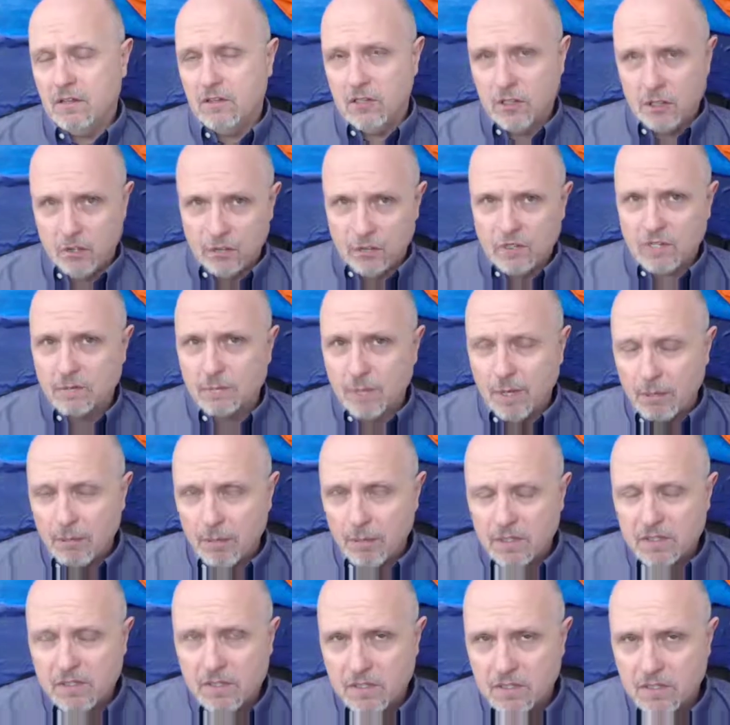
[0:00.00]
used in my
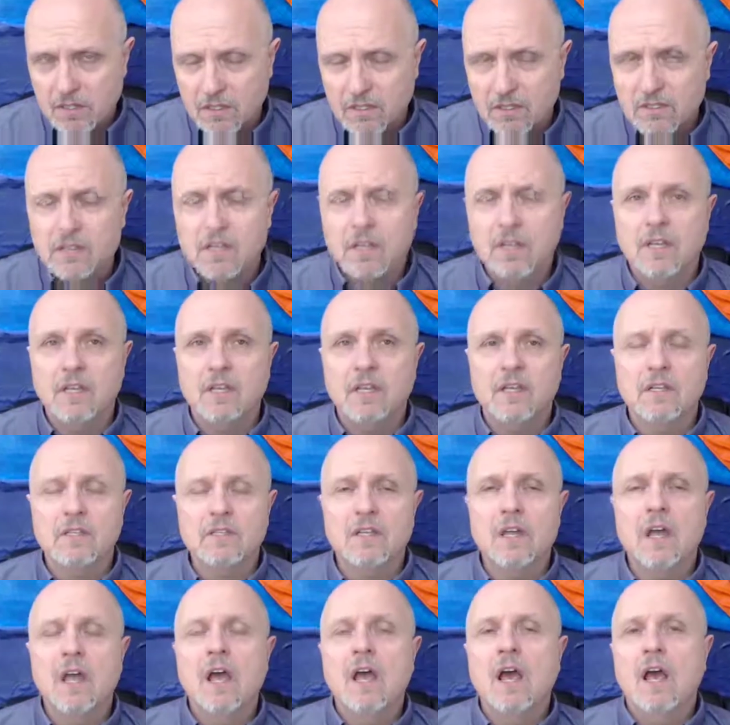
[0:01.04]
businesses is,